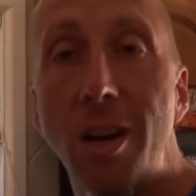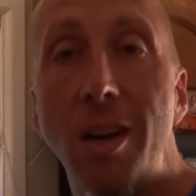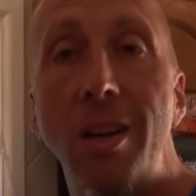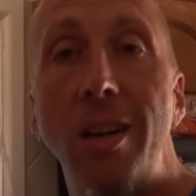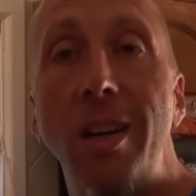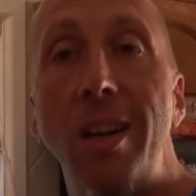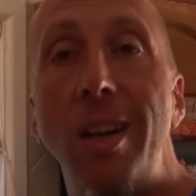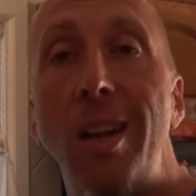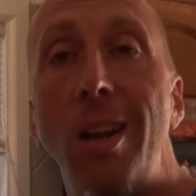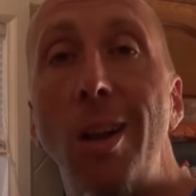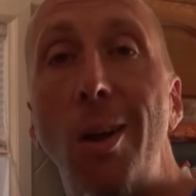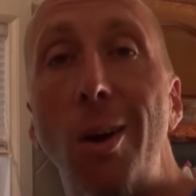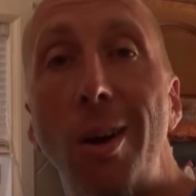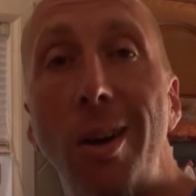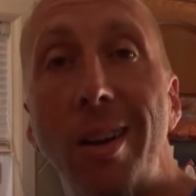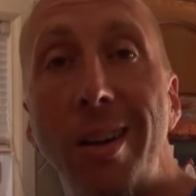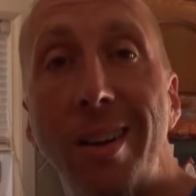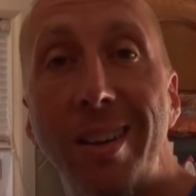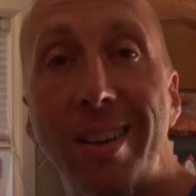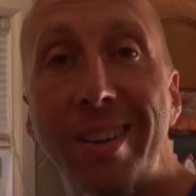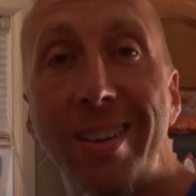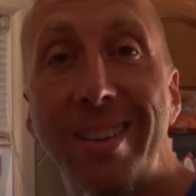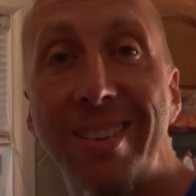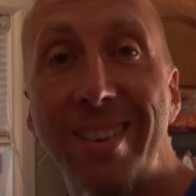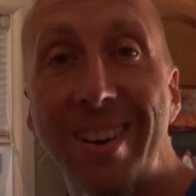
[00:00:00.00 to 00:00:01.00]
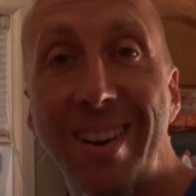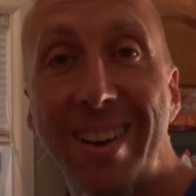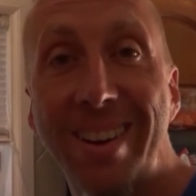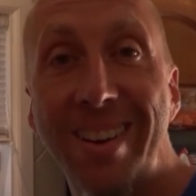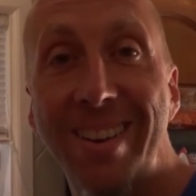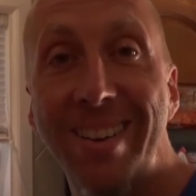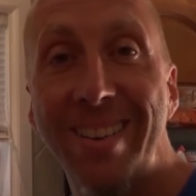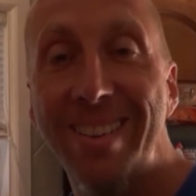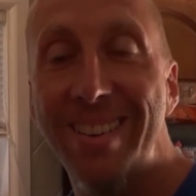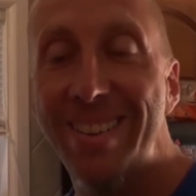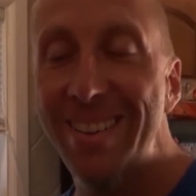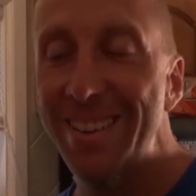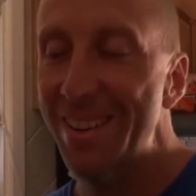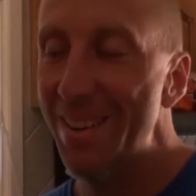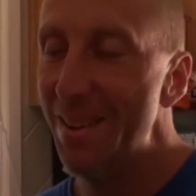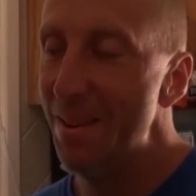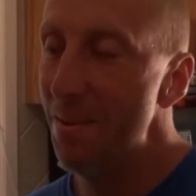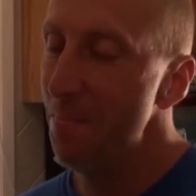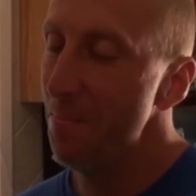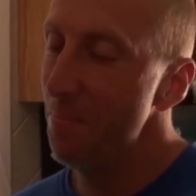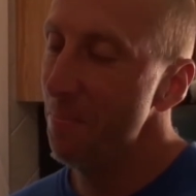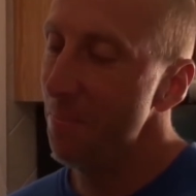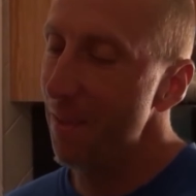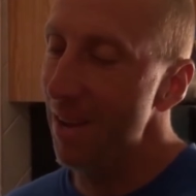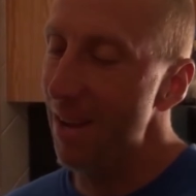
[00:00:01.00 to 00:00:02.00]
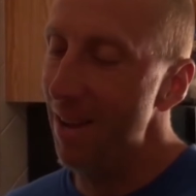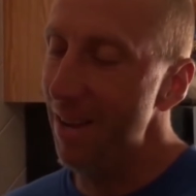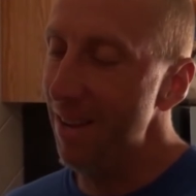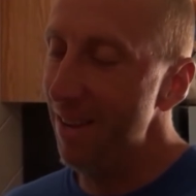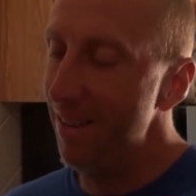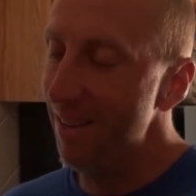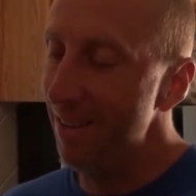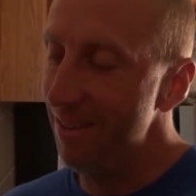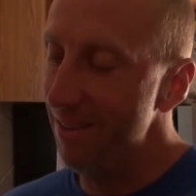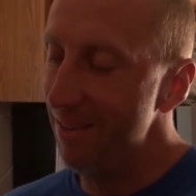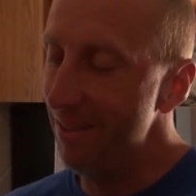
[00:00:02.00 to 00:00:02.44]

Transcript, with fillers: ugly lawn, right? Uh,